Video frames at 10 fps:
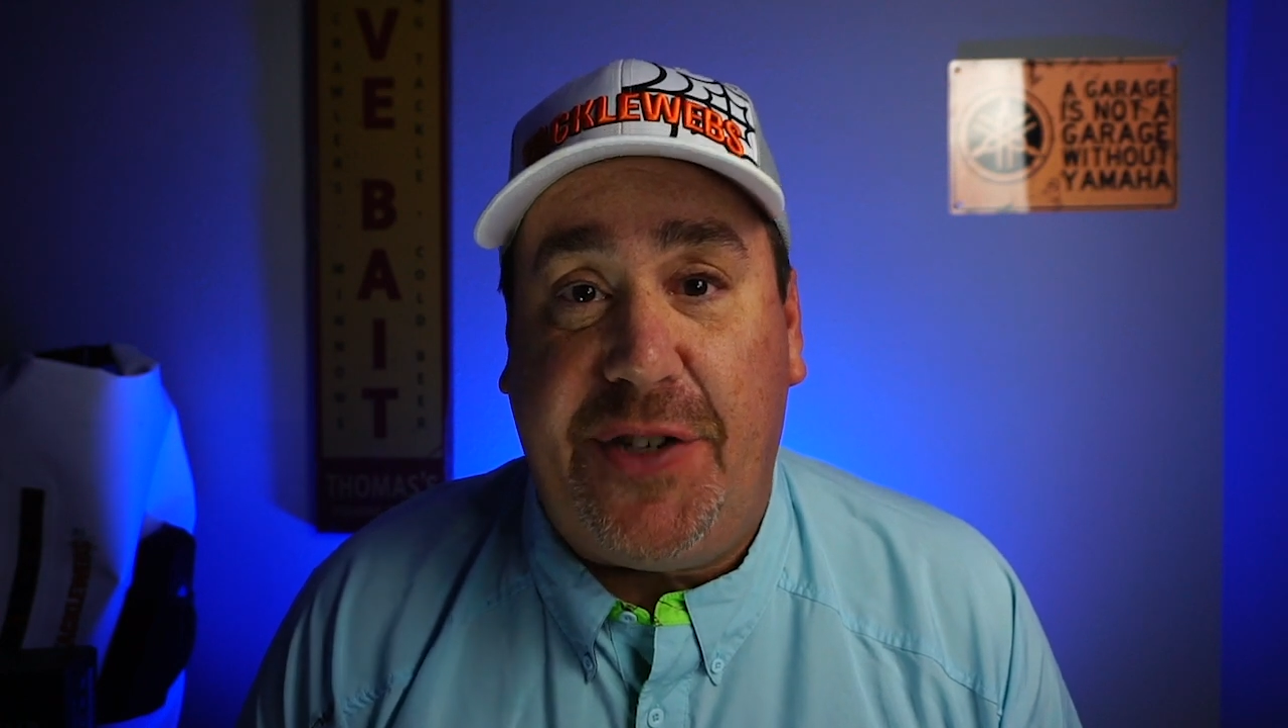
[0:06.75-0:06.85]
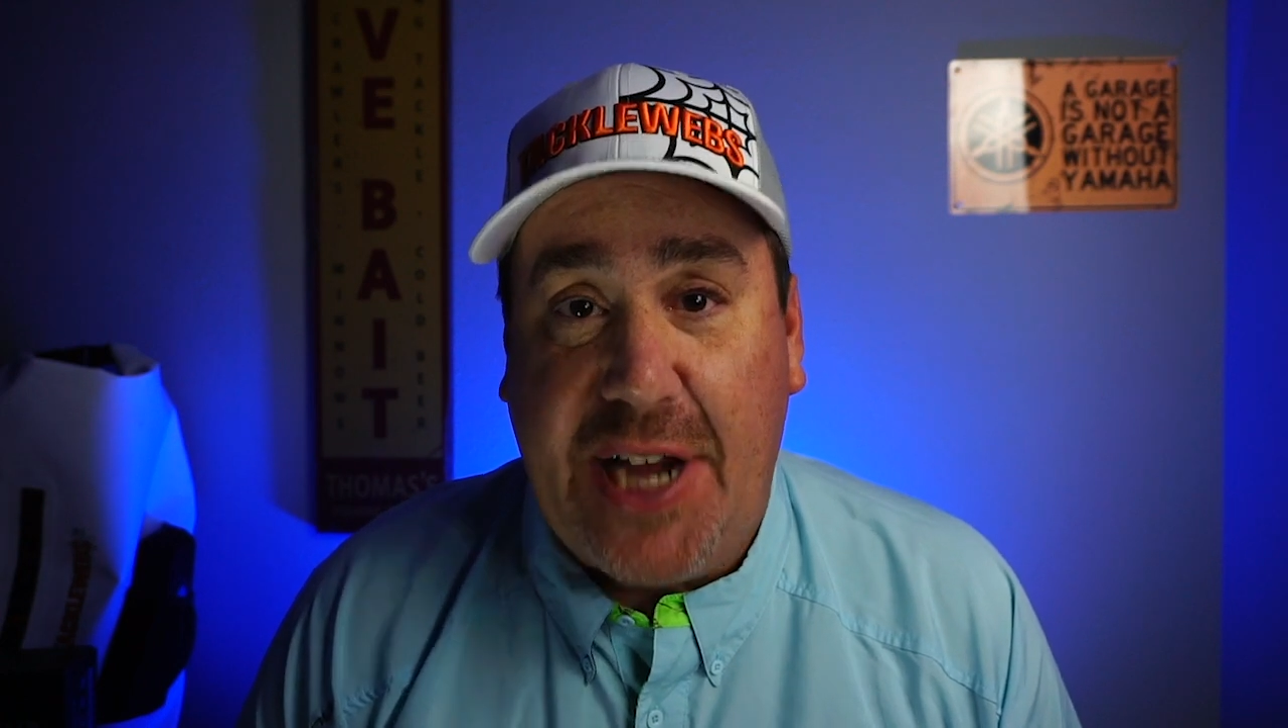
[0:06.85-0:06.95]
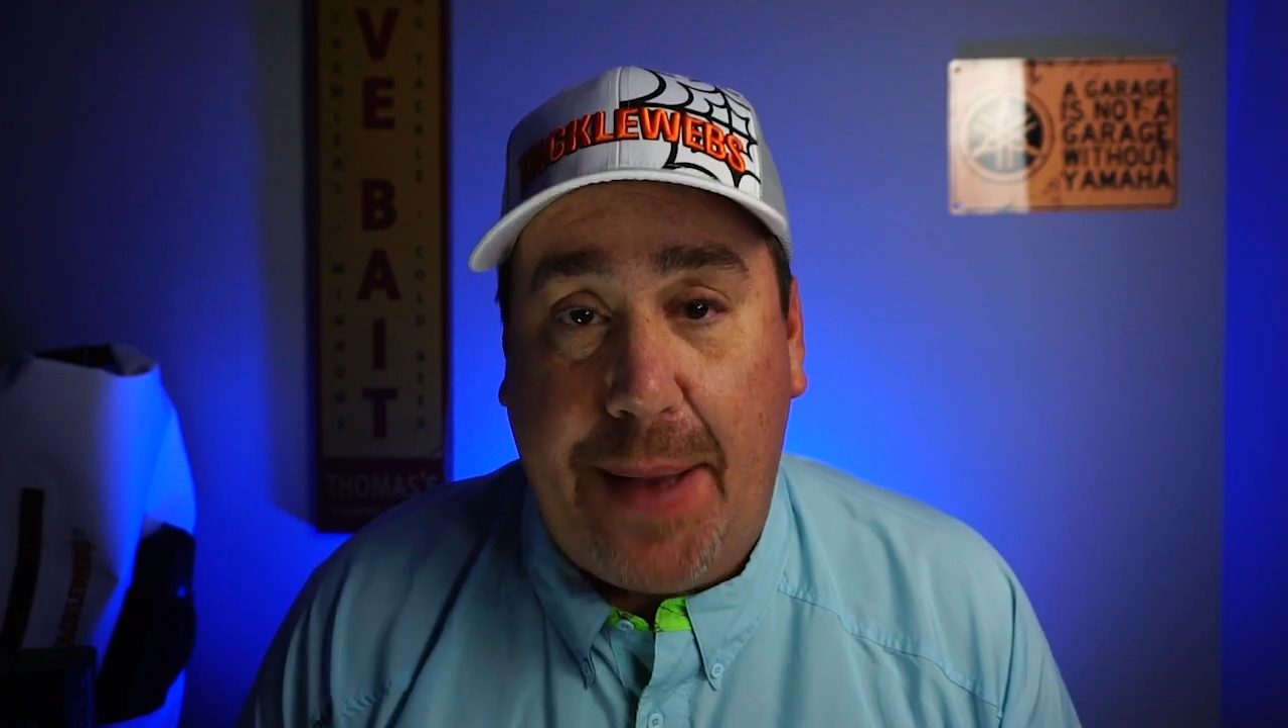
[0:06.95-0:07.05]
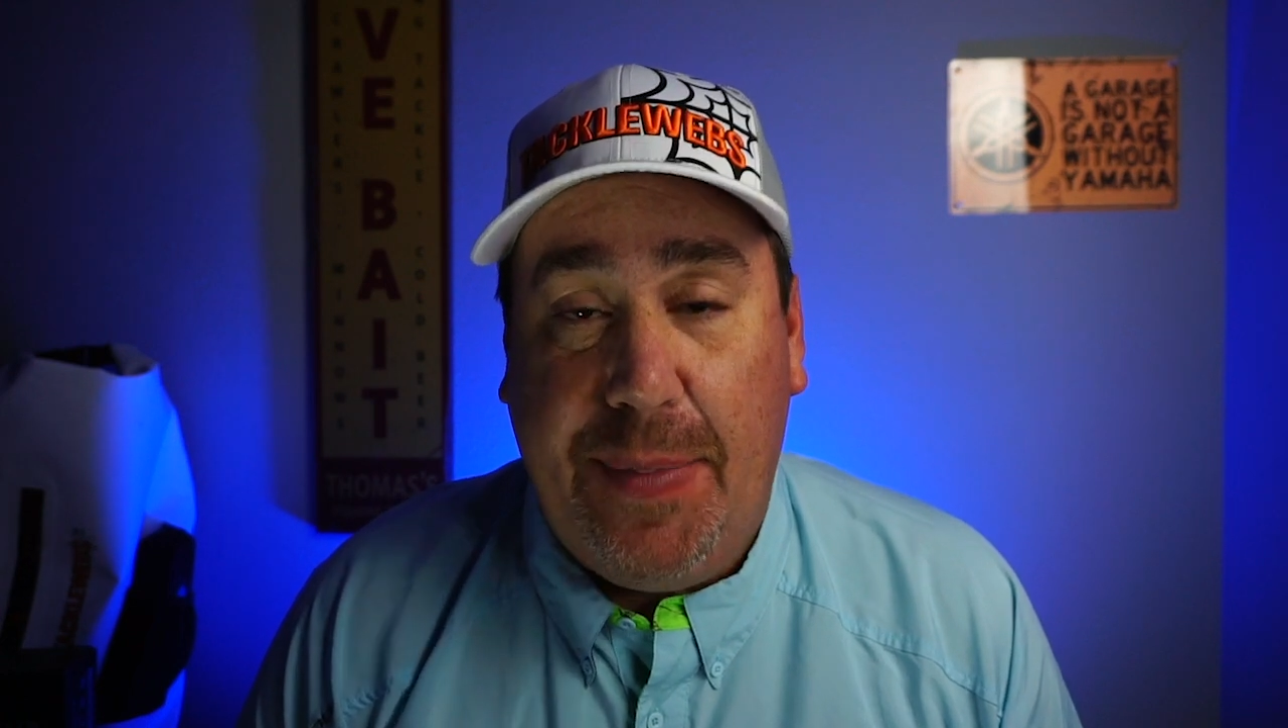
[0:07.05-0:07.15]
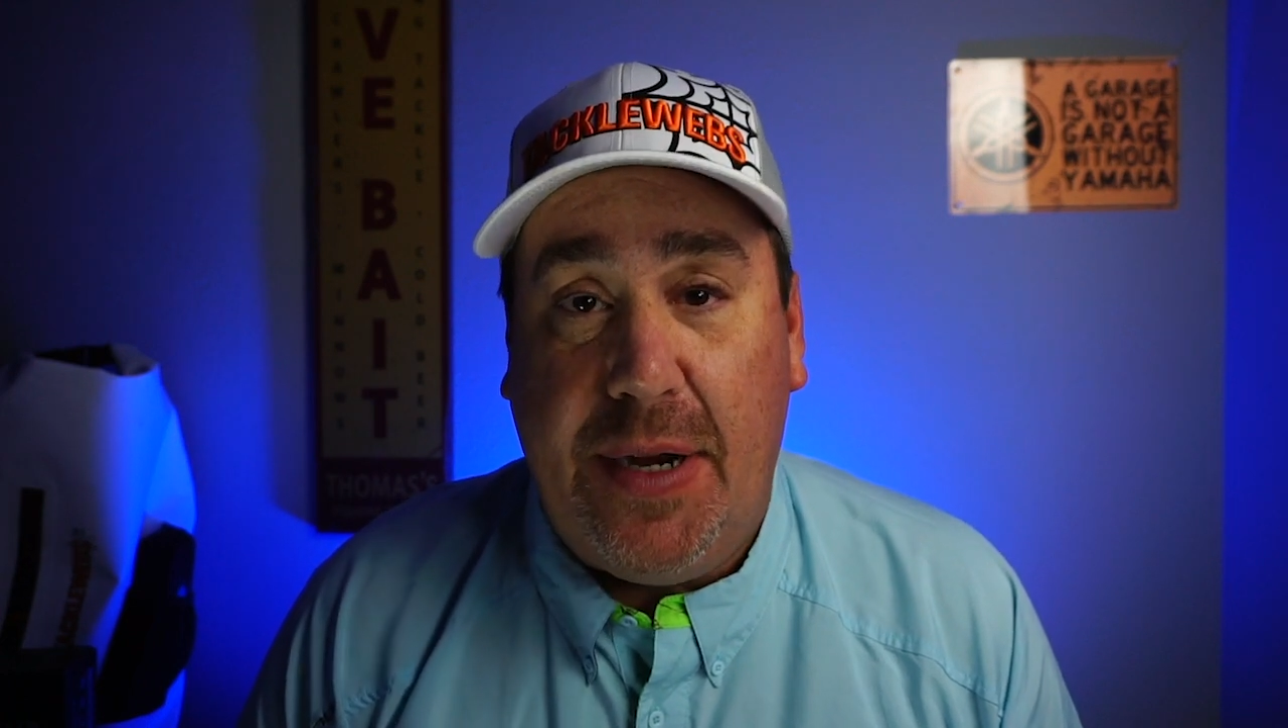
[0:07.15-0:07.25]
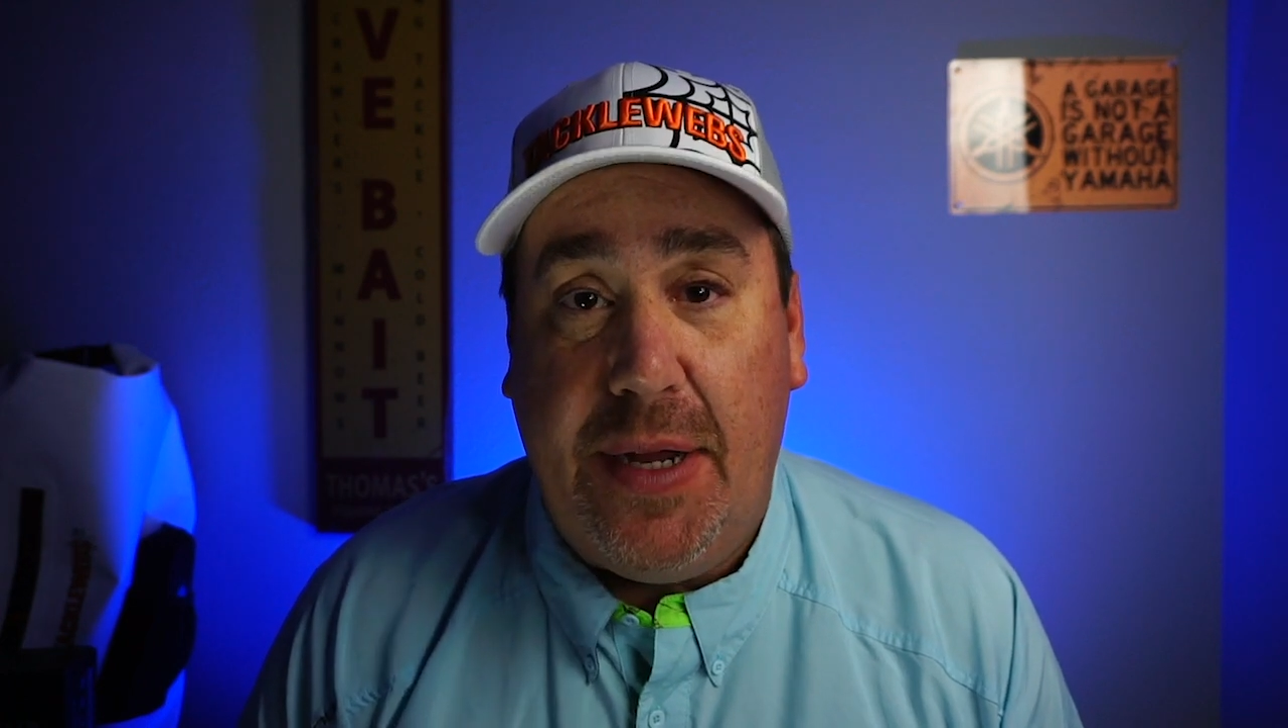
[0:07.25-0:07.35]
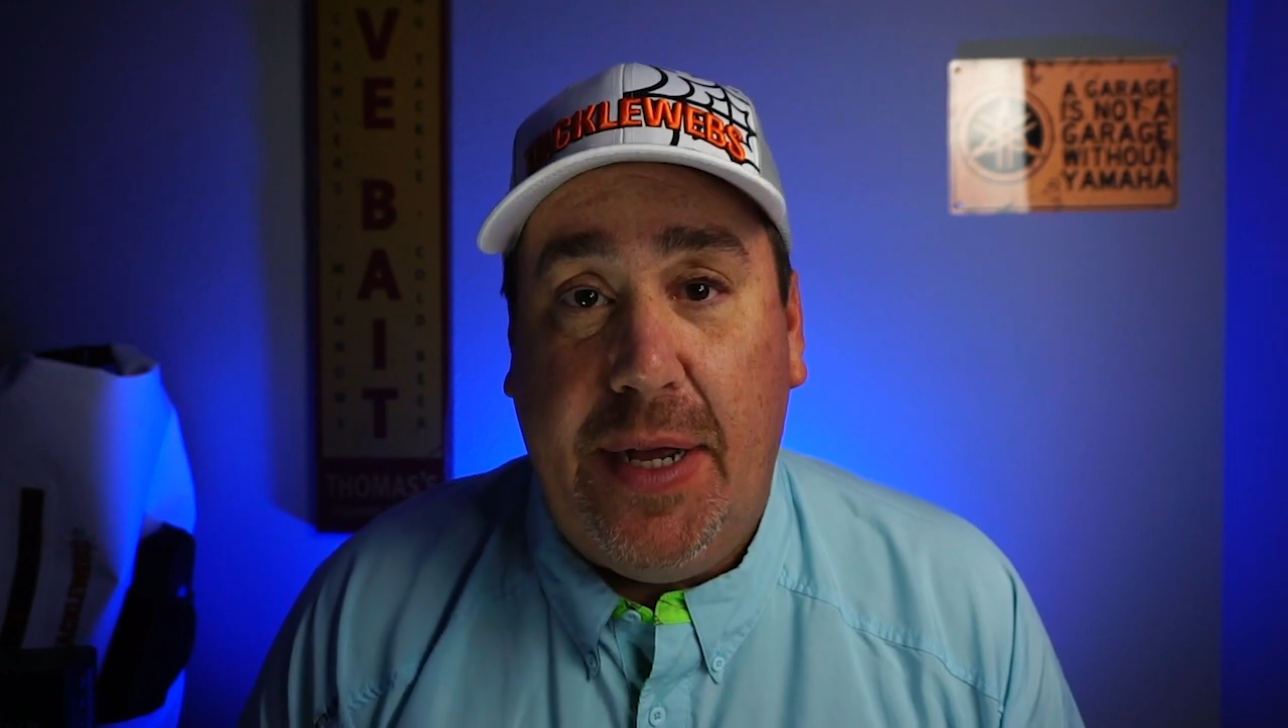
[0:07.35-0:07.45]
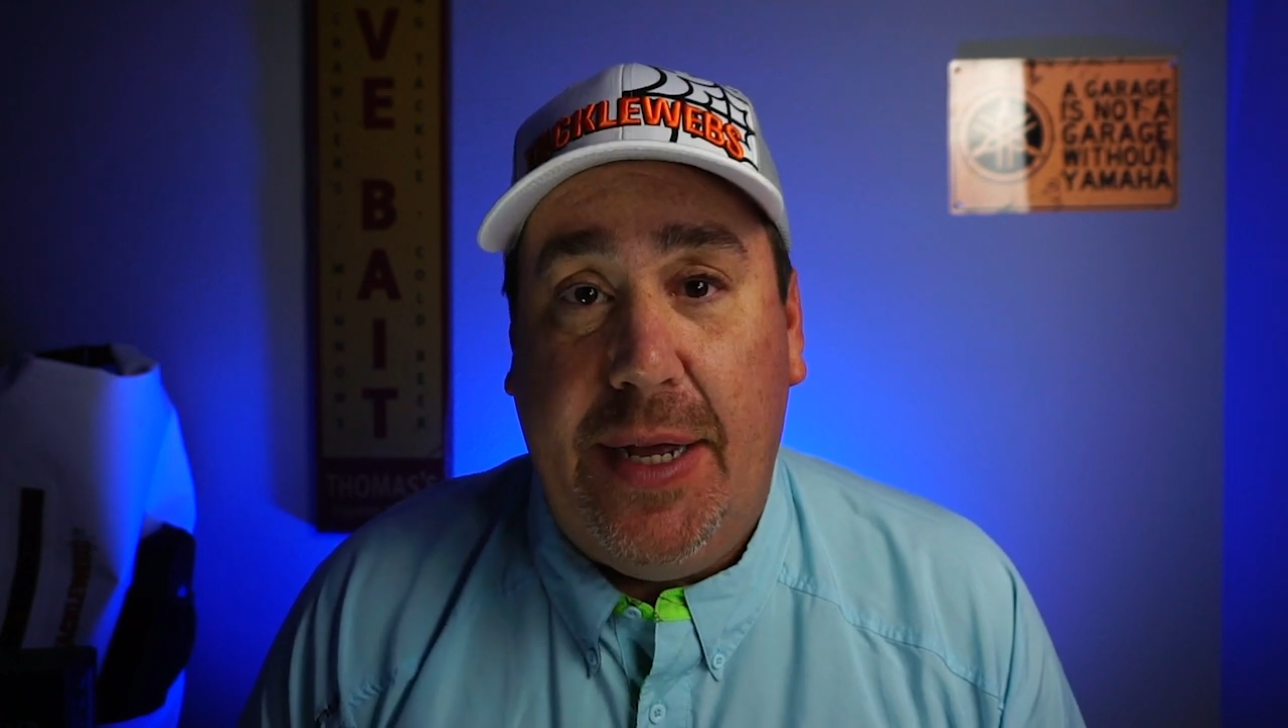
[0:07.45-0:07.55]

Chapman.